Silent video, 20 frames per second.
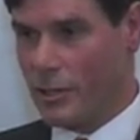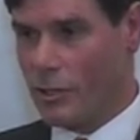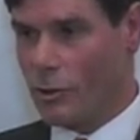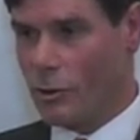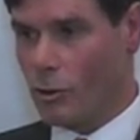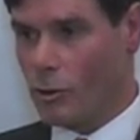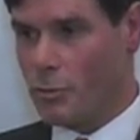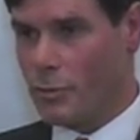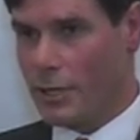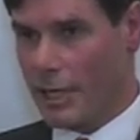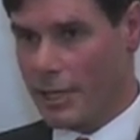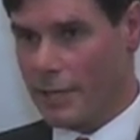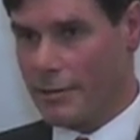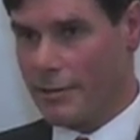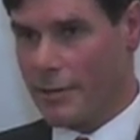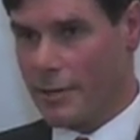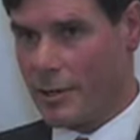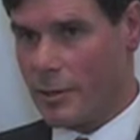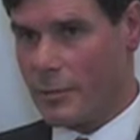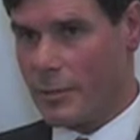Or
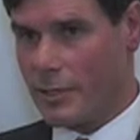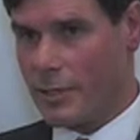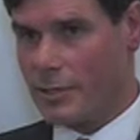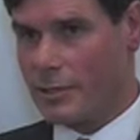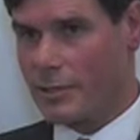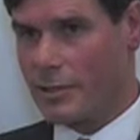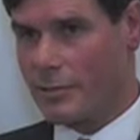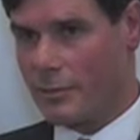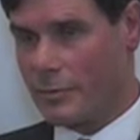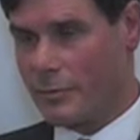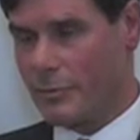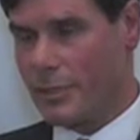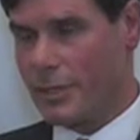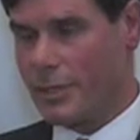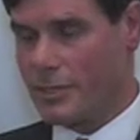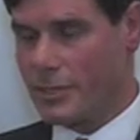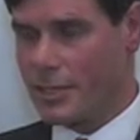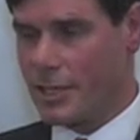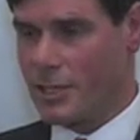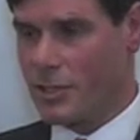brachytherapy, so
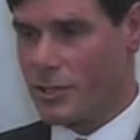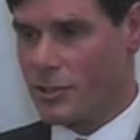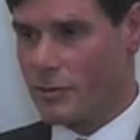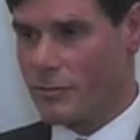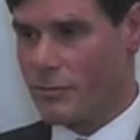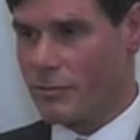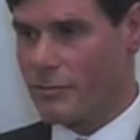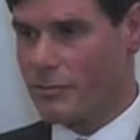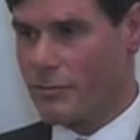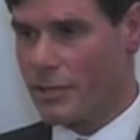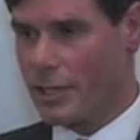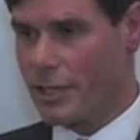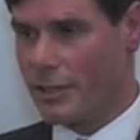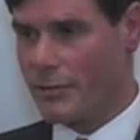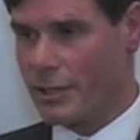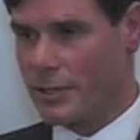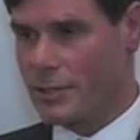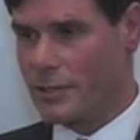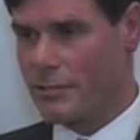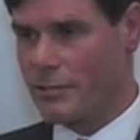implantation of
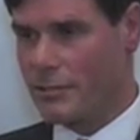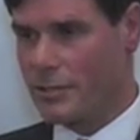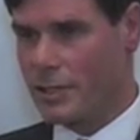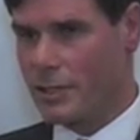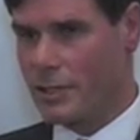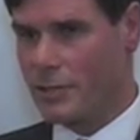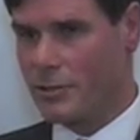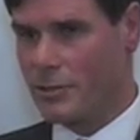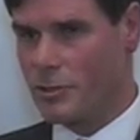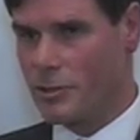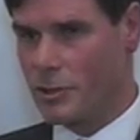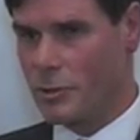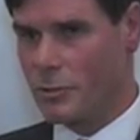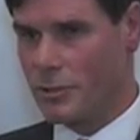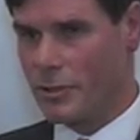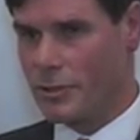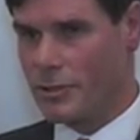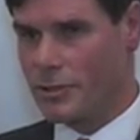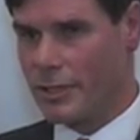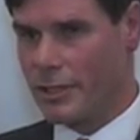radioactive seeds into the
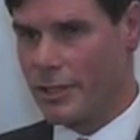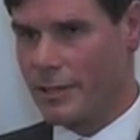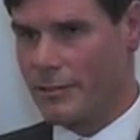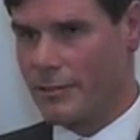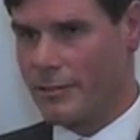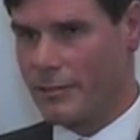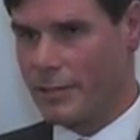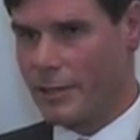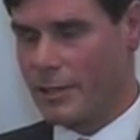prostate.